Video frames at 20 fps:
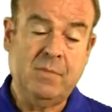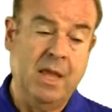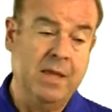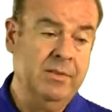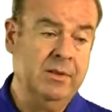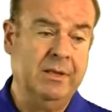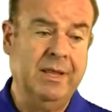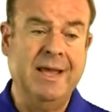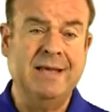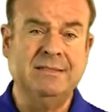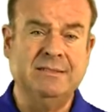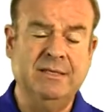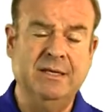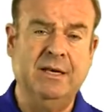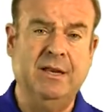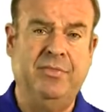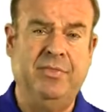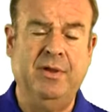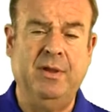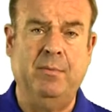And the last
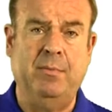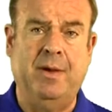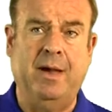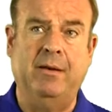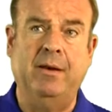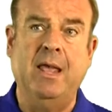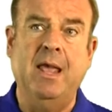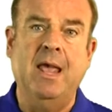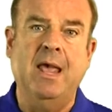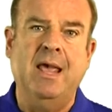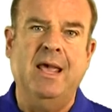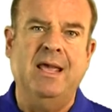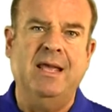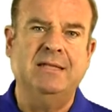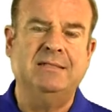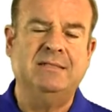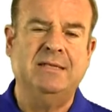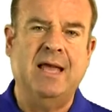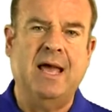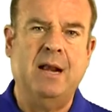thing to think about,
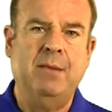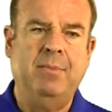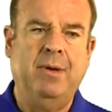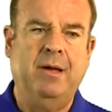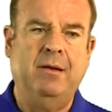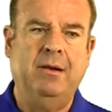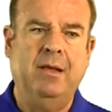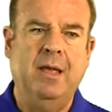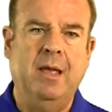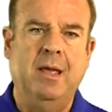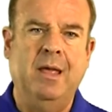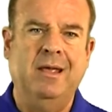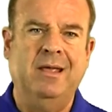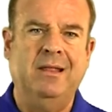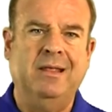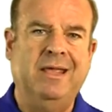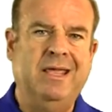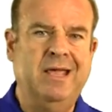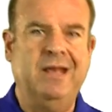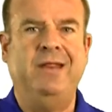it's not about
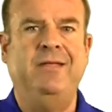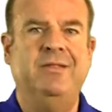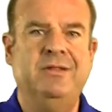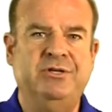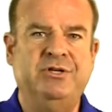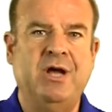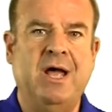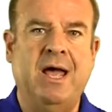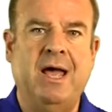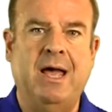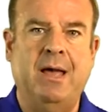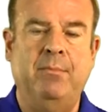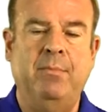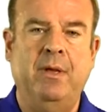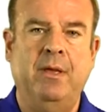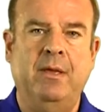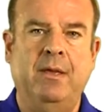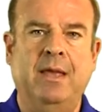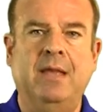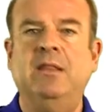getting the
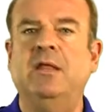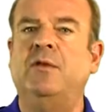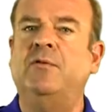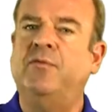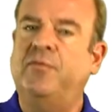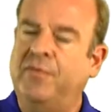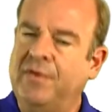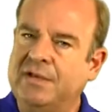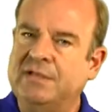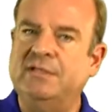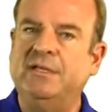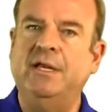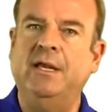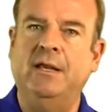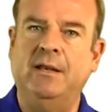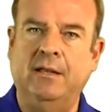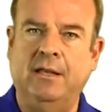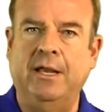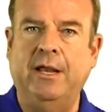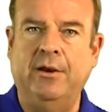job and then
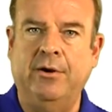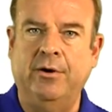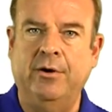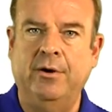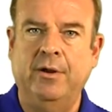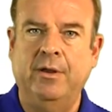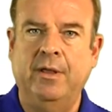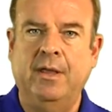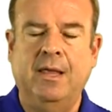fixing it later.